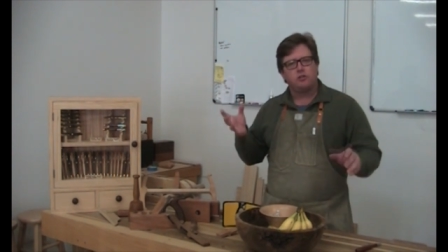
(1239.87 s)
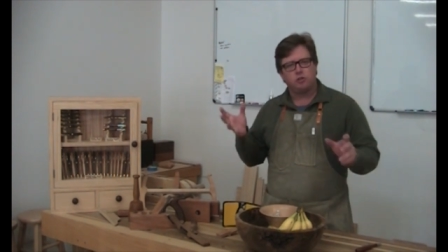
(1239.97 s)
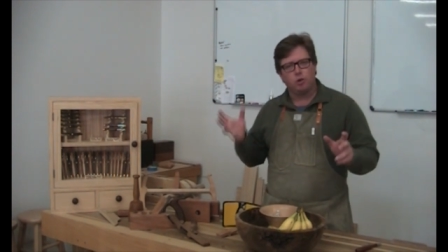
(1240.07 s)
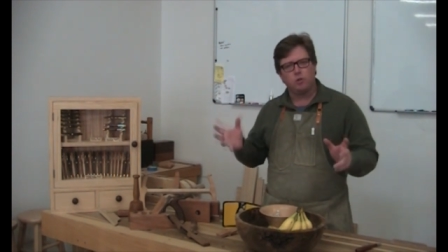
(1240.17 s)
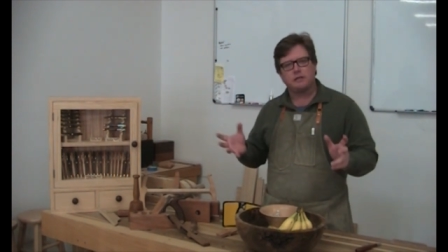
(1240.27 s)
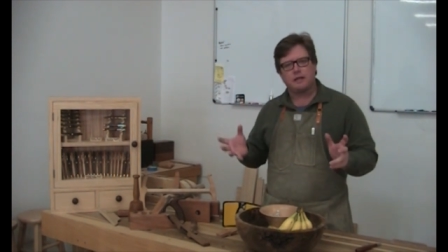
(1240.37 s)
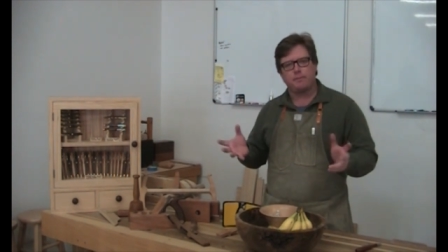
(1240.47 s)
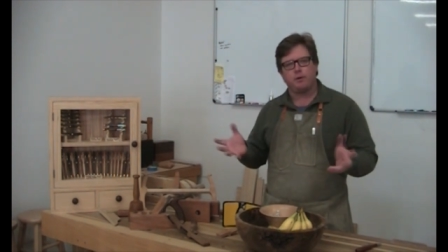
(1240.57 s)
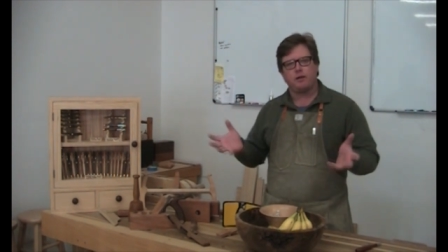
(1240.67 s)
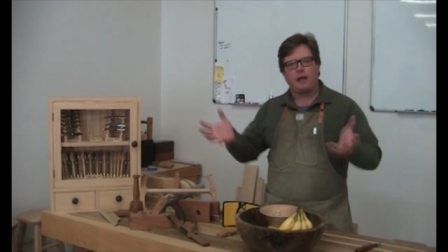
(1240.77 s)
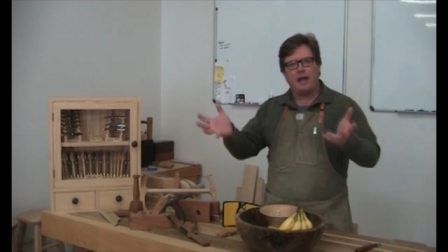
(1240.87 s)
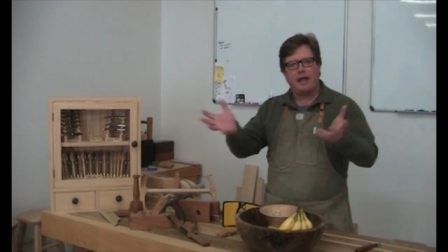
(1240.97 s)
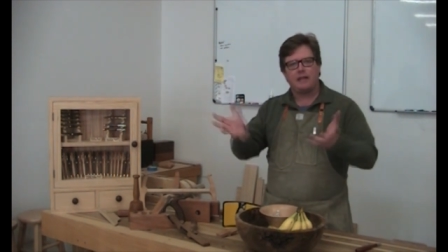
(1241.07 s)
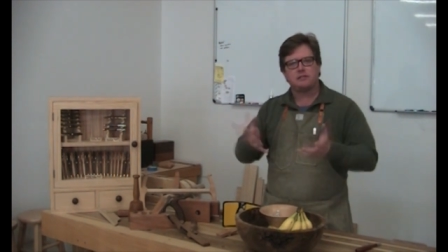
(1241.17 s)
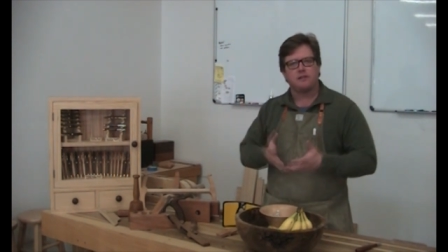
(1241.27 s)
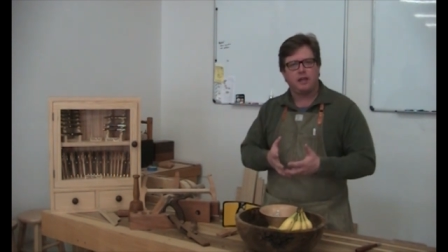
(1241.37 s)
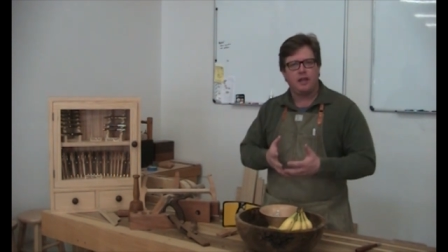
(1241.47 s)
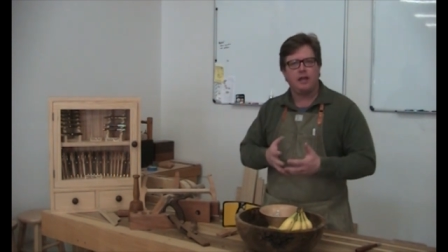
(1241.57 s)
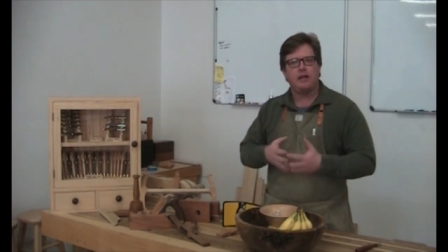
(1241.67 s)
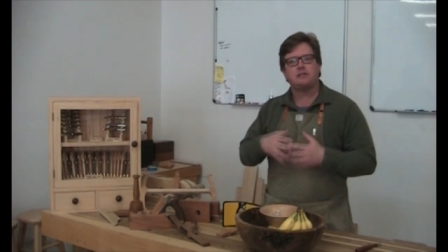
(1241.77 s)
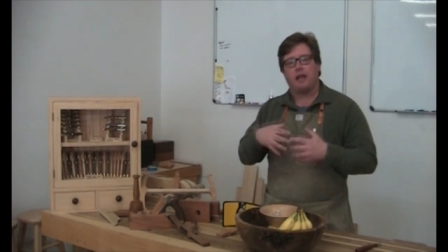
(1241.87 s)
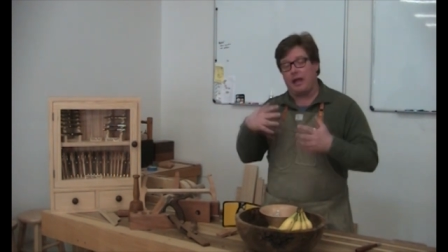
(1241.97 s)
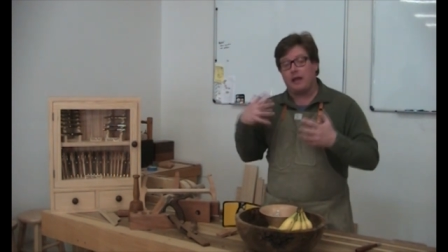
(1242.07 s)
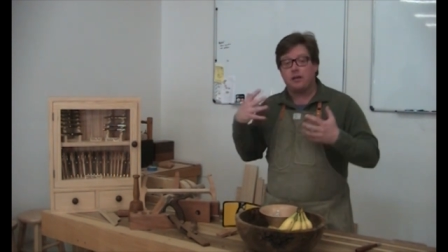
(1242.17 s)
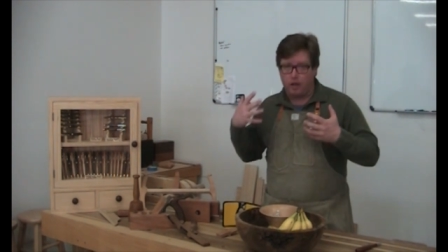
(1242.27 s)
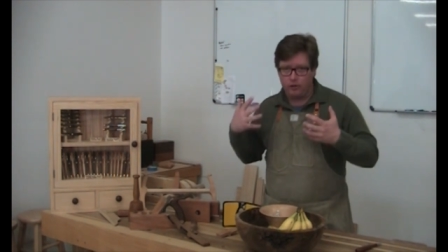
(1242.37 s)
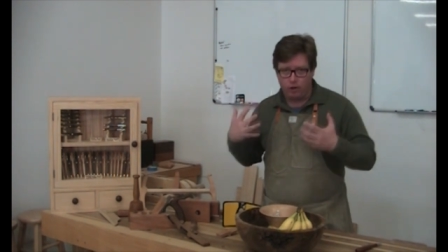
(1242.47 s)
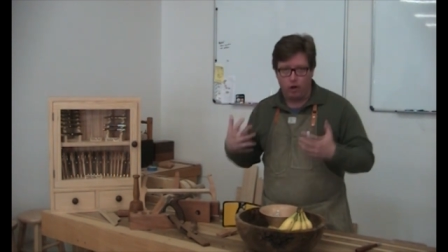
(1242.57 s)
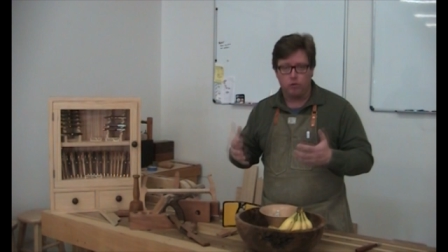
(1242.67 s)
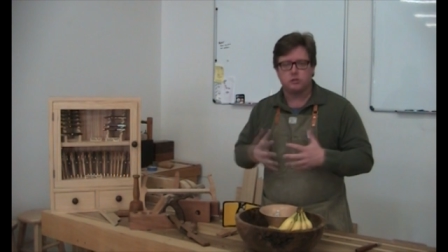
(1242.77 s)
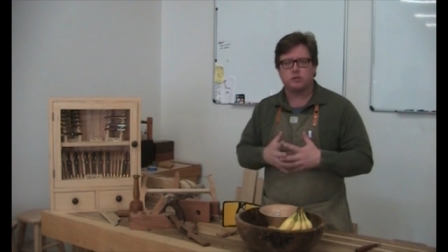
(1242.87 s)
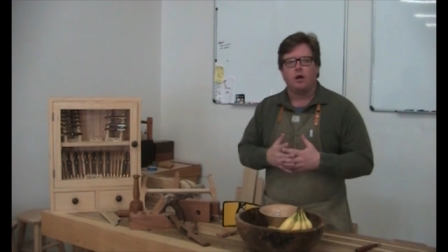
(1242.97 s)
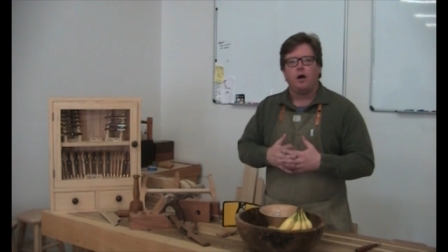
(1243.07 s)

tools I can put in the hands of kids and adults.